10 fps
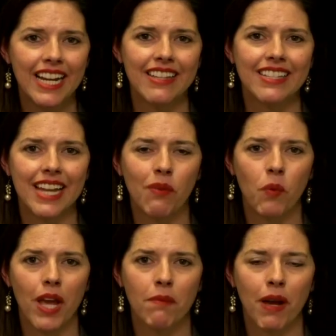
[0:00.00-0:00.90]
In the same
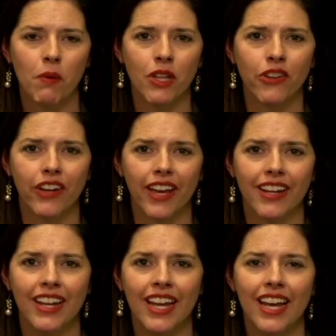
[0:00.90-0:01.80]
way, might we look
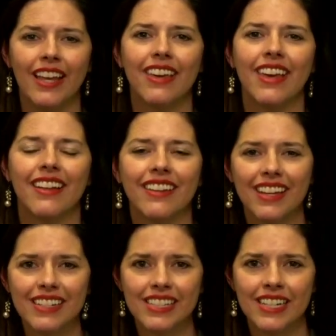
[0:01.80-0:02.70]
at
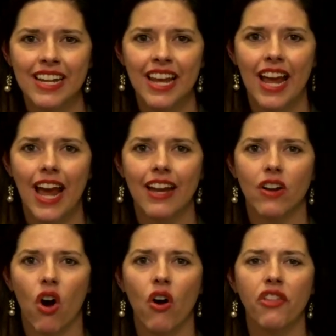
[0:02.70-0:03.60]
Achilles and
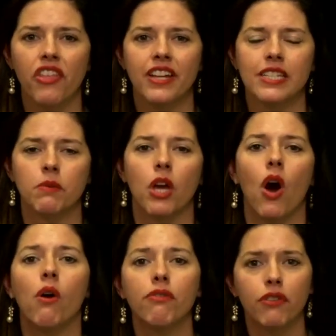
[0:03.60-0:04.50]
all the things that we
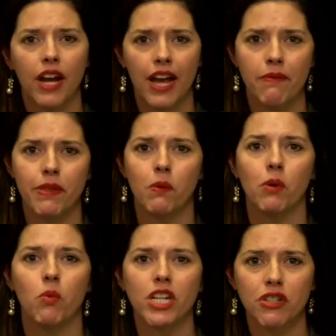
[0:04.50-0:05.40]
hope for him, that we
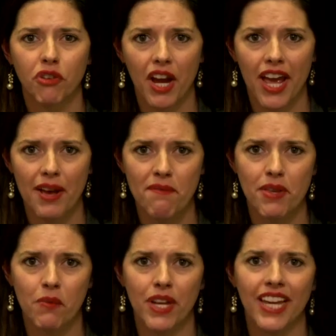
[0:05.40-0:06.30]
wish for him,
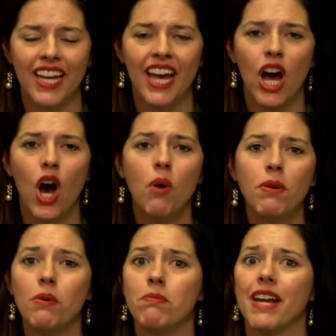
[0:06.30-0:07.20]
that we hope
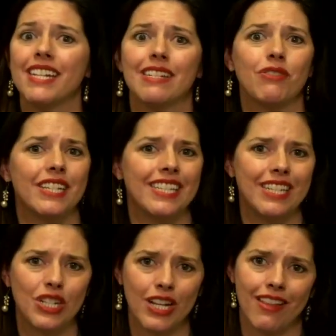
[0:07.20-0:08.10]
he would make a different
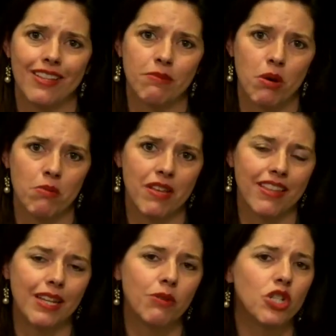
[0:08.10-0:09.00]
decision in this moment,
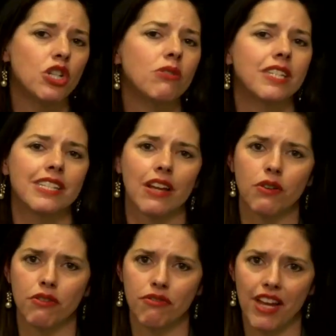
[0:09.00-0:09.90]
that he would choose his
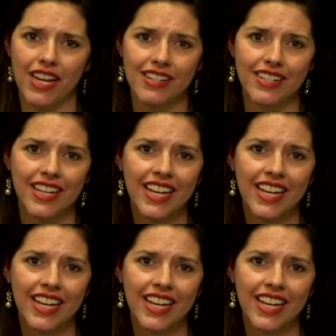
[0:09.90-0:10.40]
other fate.